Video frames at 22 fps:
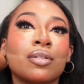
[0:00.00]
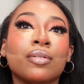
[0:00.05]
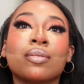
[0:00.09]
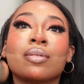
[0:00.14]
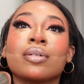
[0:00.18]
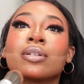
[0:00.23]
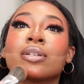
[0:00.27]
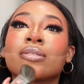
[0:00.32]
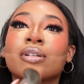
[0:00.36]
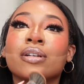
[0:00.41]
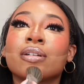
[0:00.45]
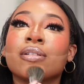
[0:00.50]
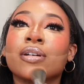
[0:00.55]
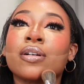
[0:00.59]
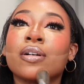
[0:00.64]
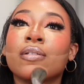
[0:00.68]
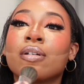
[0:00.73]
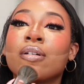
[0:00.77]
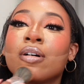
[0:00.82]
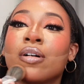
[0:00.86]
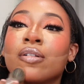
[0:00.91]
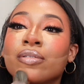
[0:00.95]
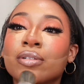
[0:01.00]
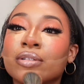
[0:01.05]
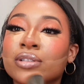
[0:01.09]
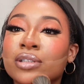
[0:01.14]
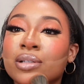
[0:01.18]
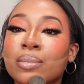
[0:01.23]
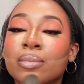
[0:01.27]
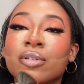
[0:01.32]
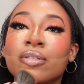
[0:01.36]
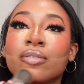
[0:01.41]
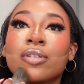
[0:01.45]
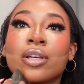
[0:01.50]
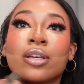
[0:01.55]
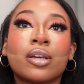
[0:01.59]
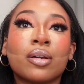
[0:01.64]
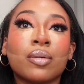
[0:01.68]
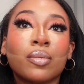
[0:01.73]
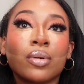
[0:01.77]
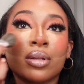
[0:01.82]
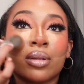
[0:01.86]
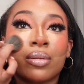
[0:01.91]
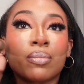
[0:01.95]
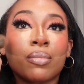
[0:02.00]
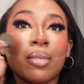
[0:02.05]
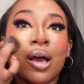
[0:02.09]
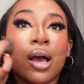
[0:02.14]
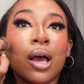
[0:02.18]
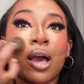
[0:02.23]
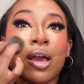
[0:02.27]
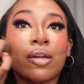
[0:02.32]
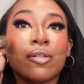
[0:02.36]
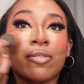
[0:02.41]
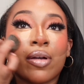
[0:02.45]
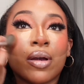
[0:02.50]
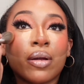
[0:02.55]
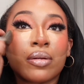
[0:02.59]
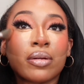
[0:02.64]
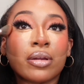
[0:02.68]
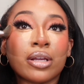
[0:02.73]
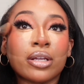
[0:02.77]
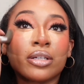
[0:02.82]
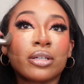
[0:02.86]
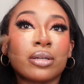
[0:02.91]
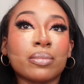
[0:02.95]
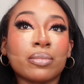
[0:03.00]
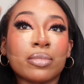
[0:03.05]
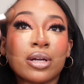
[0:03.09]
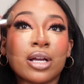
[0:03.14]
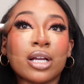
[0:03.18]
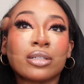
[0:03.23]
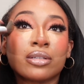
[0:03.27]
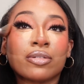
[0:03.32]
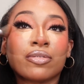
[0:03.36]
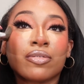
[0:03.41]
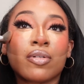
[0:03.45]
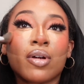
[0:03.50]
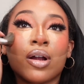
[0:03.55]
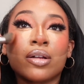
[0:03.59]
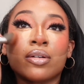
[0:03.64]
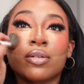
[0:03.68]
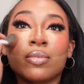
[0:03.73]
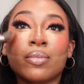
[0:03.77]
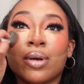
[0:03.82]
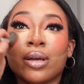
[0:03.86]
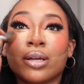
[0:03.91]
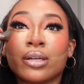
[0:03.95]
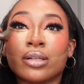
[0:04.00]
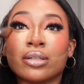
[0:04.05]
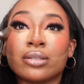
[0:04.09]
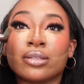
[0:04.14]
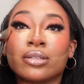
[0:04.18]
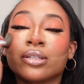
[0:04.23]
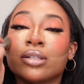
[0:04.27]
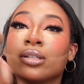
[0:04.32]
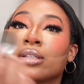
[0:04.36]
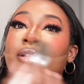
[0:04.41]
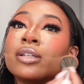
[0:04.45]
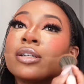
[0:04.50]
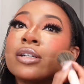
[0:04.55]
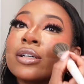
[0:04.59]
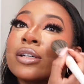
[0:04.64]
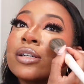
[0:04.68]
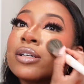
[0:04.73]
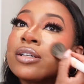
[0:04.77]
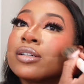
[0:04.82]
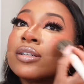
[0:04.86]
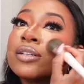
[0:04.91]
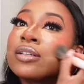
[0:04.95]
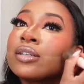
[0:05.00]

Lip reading: We're just gonna go over some of it with my foundation brush before I do my concealer.